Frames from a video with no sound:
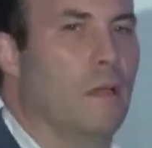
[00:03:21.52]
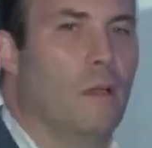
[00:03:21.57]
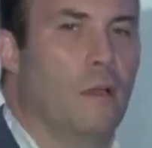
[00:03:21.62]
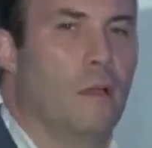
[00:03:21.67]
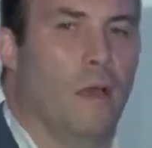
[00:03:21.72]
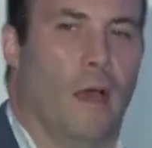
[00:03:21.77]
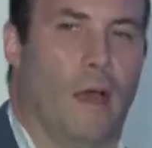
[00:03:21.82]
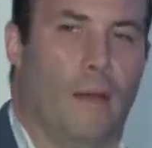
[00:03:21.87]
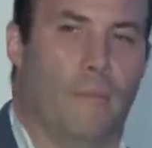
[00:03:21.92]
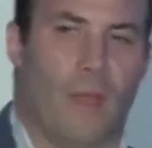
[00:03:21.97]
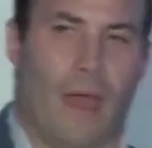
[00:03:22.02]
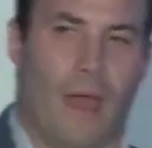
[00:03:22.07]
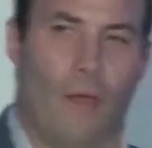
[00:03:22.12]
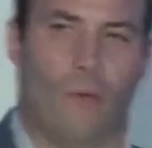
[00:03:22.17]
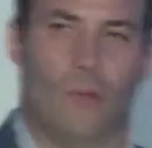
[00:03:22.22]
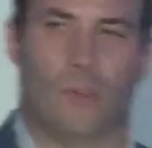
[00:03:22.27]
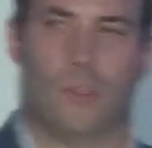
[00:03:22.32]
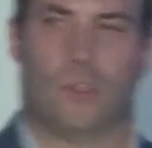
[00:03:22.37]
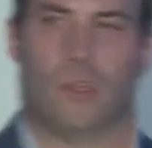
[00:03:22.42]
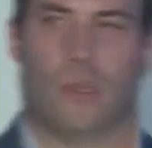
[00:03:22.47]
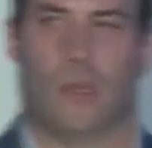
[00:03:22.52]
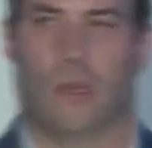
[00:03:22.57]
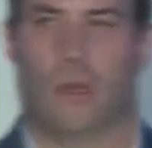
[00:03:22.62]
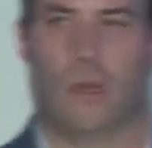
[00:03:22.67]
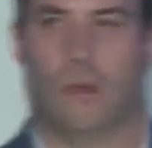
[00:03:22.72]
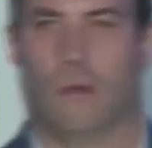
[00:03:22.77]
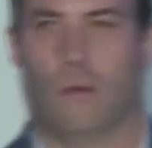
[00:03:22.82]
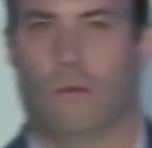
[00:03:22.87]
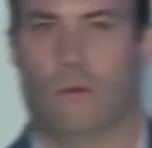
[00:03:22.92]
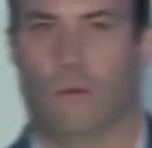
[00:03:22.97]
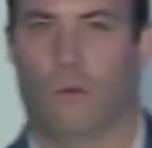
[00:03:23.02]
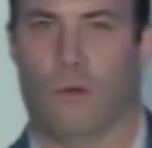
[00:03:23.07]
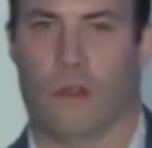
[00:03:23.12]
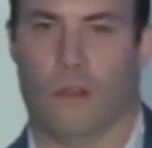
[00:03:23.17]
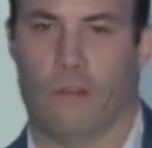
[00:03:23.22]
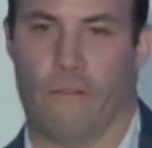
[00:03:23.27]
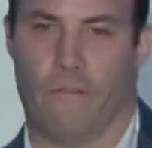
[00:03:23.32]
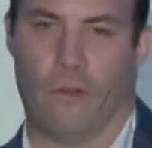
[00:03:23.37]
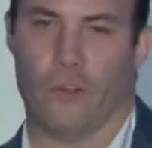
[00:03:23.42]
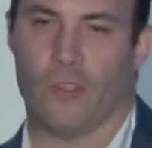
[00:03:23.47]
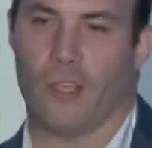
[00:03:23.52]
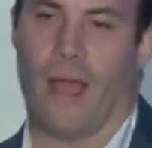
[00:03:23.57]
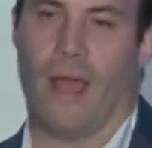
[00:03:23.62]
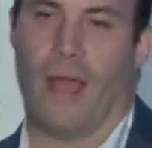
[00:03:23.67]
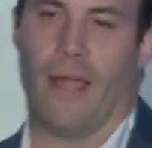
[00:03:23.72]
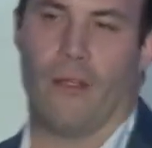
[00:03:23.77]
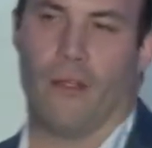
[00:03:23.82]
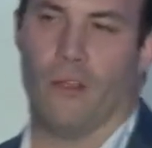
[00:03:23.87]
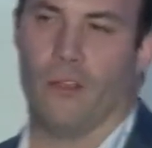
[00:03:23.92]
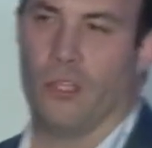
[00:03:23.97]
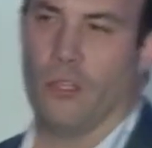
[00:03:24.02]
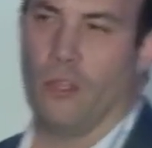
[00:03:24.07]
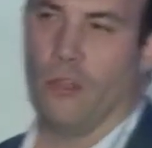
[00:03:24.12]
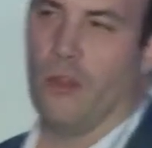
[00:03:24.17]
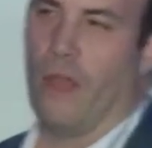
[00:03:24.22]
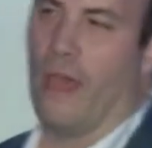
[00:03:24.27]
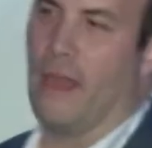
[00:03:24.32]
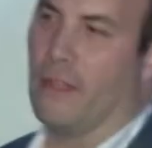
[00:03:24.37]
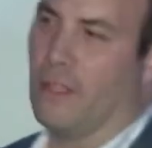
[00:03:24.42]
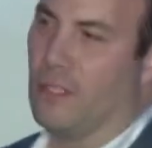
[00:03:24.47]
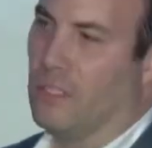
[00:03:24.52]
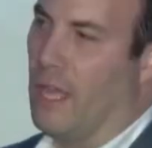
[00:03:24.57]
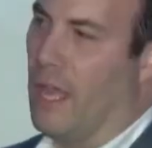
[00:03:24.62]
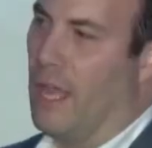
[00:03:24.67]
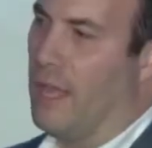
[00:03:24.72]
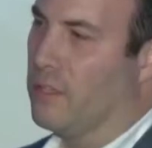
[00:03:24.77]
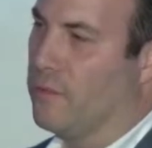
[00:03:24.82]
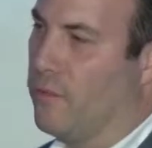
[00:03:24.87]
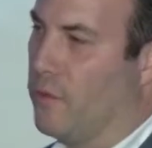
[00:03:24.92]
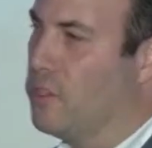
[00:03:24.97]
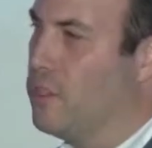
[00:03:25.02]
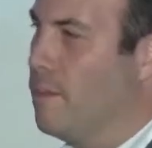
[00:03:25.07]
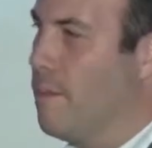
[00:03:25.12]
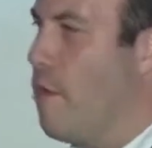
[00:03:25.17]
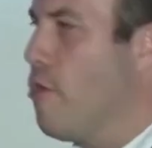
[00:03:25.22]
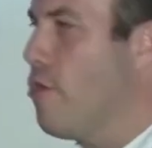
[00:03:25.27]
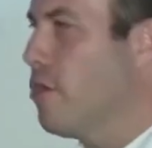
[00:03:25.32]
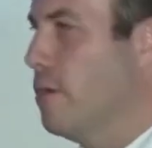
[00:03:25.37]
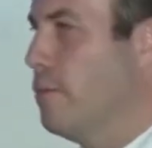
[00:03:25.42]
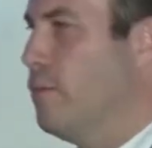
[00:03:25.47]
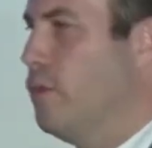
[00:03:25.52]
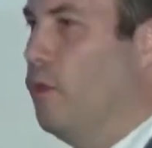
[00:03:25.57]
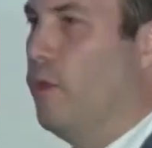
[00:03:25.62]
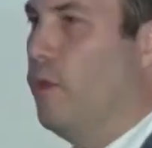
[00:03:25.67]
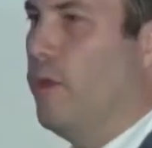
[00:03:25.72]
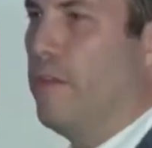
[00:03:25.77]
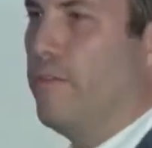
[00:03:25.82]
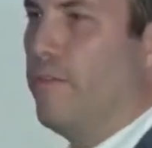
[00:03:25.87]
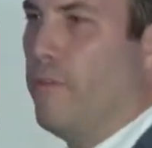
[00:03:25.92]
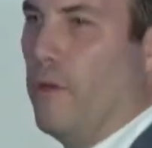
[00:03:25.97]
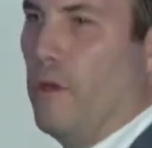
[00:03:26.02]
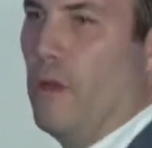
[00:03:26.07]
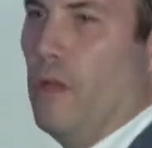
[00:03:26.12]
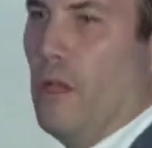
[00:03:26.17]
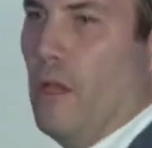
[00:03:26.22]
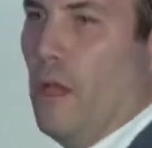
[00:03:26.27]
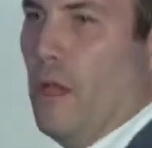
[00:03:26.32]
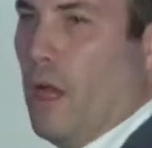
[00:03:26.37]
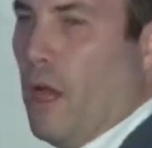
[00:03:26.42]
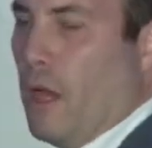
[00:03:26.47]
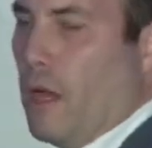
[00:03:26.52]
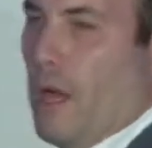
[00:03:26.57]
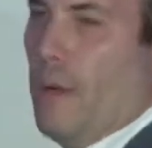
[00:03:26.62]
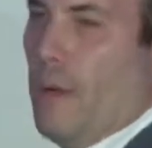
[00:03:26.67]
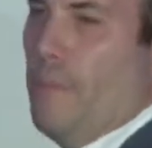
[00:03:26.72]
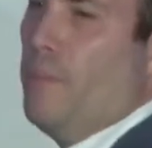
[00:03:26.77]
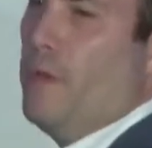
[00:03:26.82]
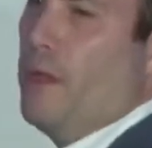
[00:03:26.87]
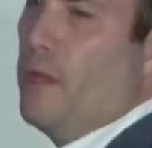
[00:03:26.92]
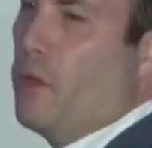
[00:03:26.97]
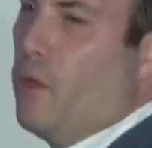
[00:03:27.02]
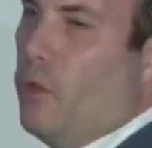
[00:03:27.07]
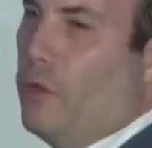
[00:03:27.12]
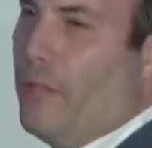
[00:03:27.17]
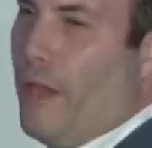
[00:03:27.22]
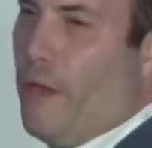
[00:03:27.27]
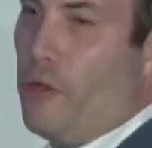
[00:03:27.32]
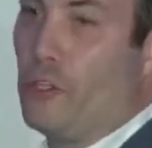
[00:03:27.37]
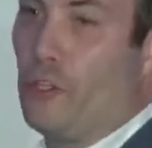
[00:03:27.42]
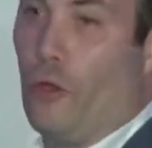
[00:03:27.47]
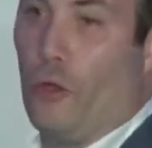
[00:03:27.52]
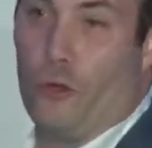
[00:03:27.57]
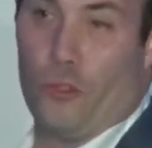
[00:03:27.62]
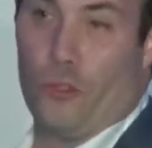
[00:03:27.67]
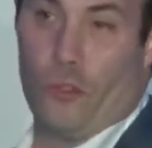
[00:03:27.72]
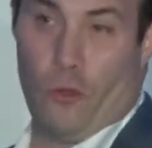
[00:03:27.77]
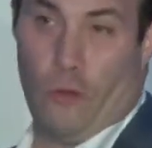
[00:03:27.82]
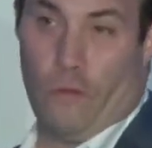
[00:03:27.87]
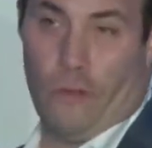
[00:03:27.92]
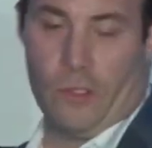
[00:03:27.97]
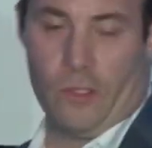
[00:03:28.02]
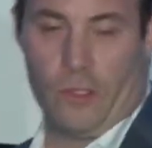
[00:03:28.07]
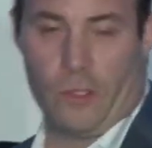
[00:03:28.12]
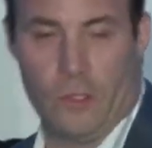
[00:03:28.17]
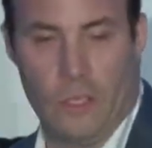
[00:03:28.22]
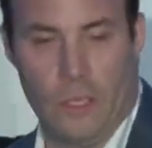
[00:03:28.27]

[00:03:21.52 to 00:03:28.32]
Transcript: I was one of the first hires in the United States, first American employee for a company called Air Charter Service.